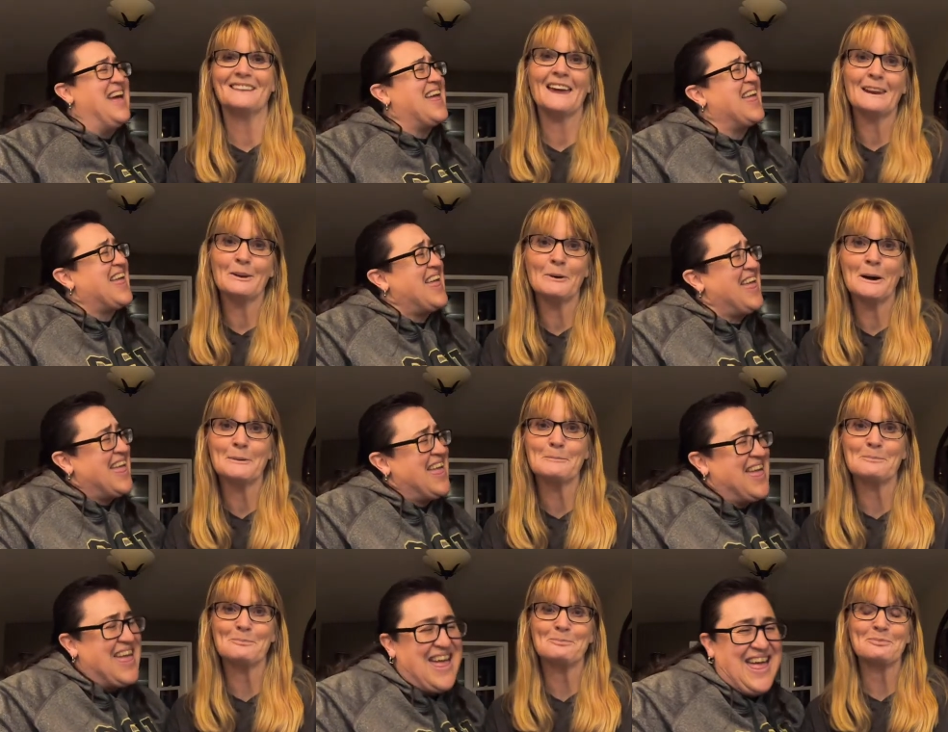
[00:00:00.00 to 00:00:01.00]
Speaker 1: anyway,
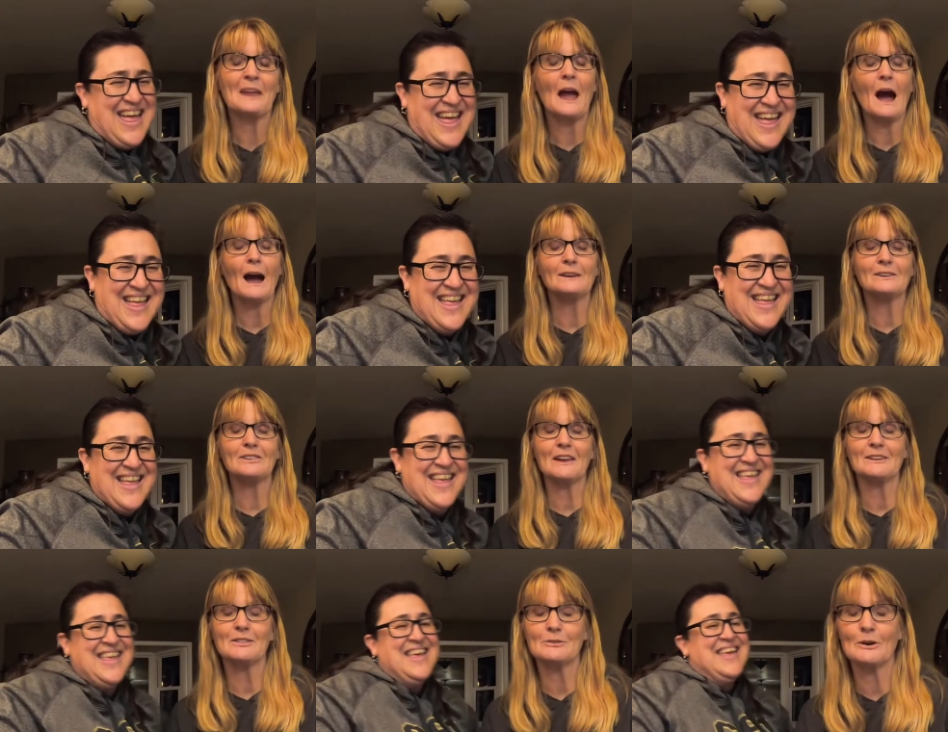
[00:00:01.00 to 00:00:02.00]
I just
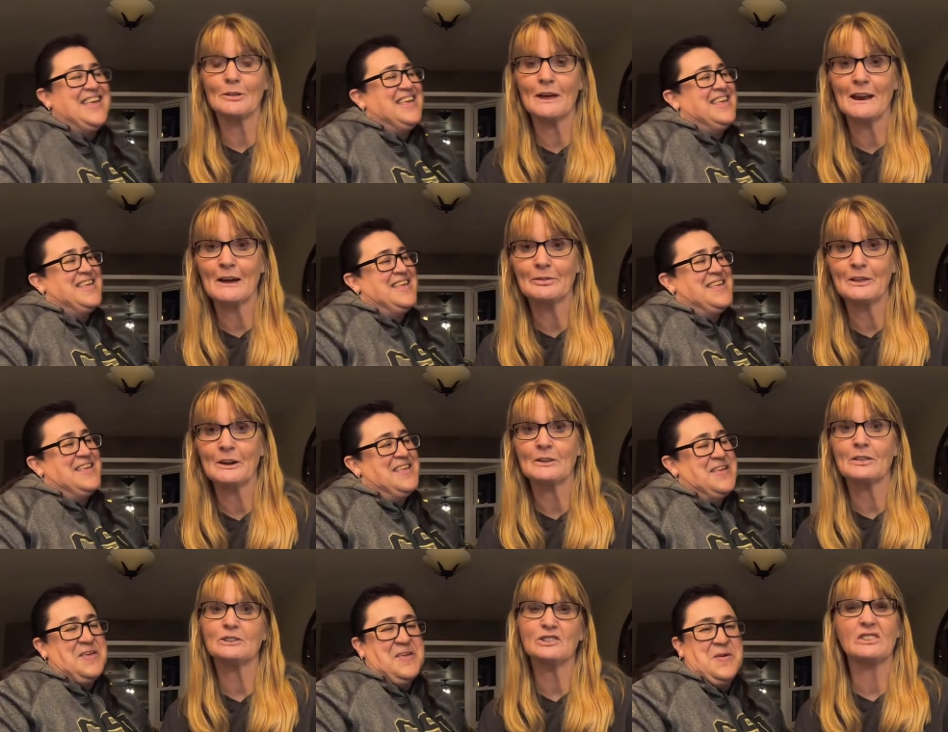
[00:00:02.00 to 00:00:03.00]
had to throw that out there
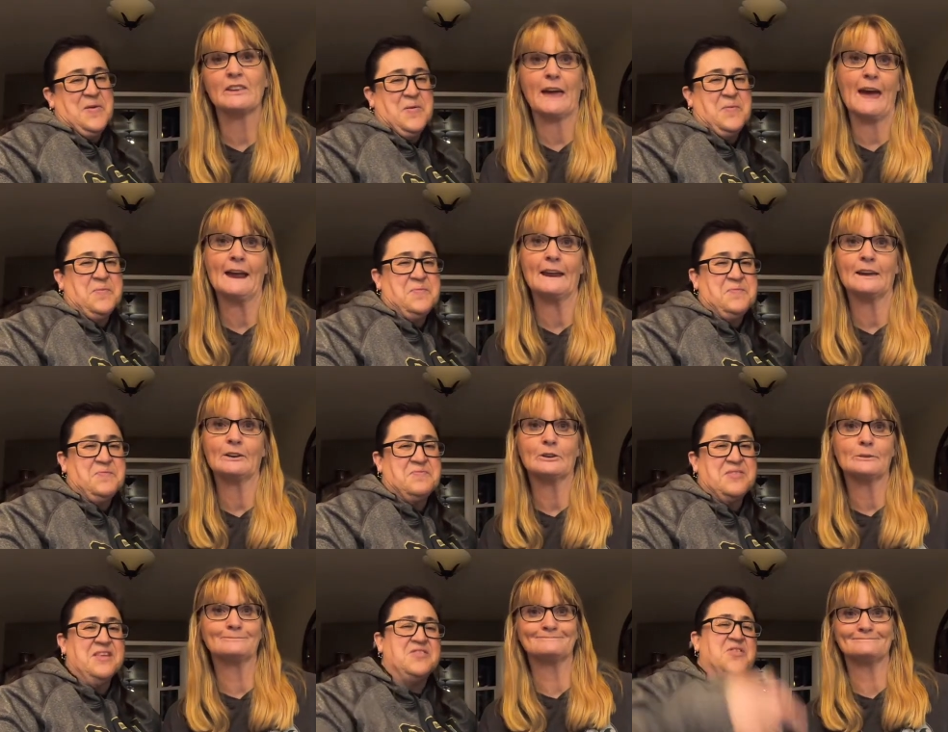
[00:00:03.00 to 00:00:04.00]
that she's a cat hater.
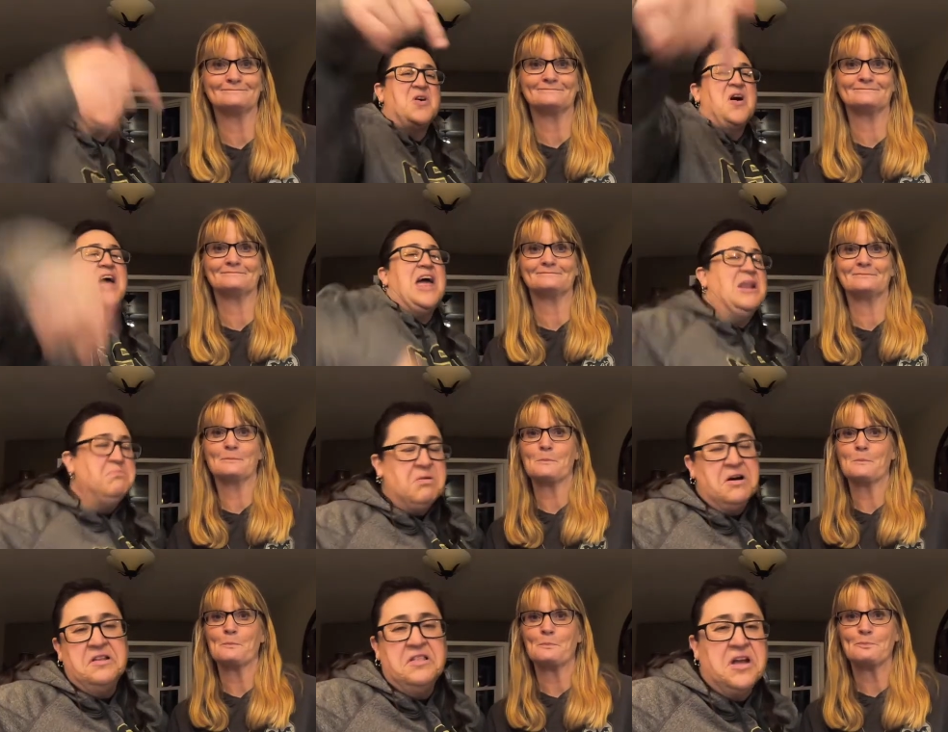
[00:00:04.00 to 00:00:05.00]
Speaker 2: So go ahead and
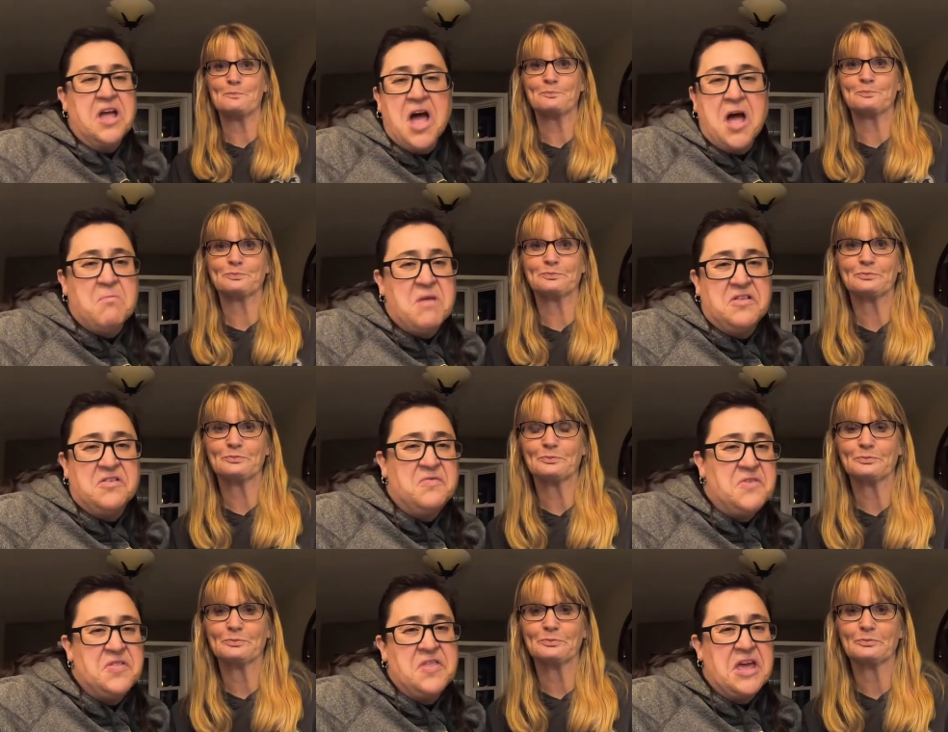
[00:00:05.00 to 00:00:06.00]
put in the comments if
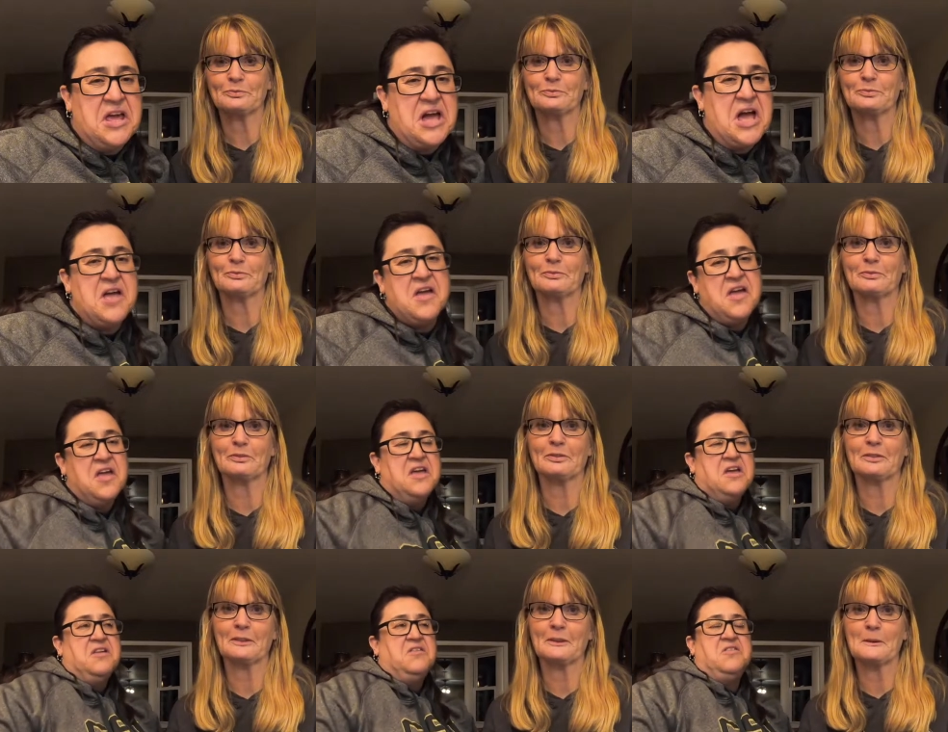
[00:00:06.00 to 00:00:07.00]
you think I
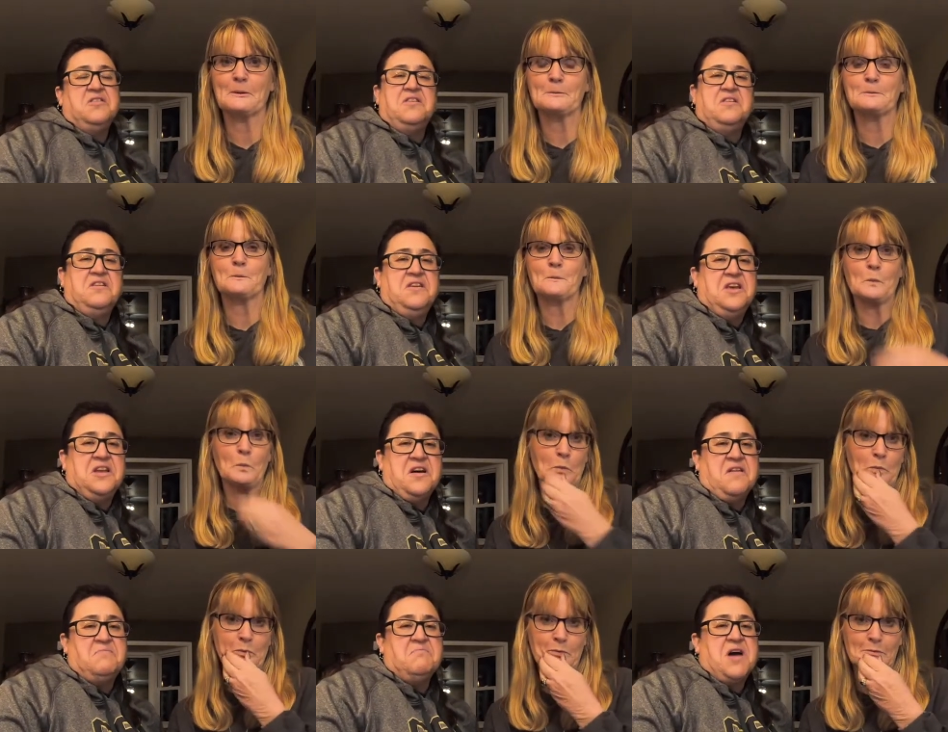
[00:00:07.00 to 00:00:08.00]
should get
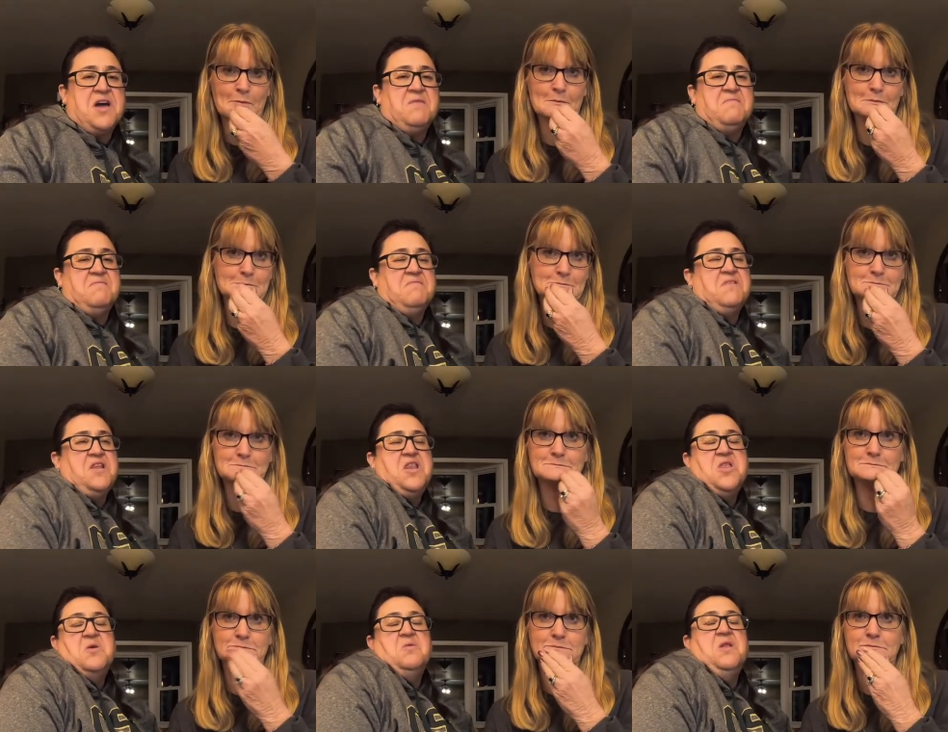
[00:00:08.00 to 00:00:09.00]
off my
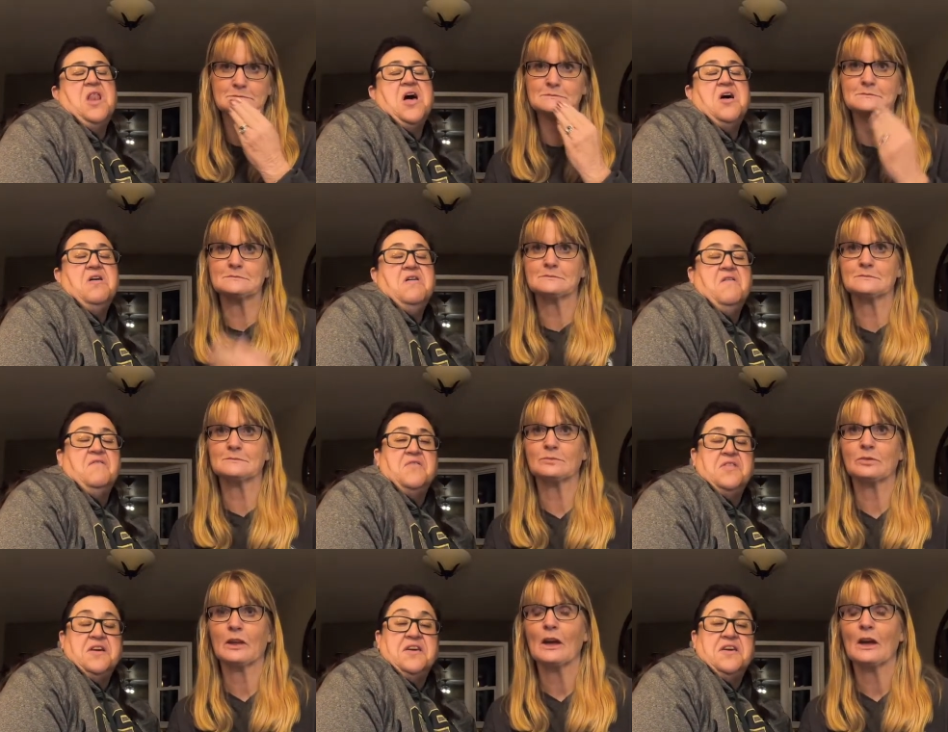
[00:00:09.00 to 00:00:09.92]
no love for the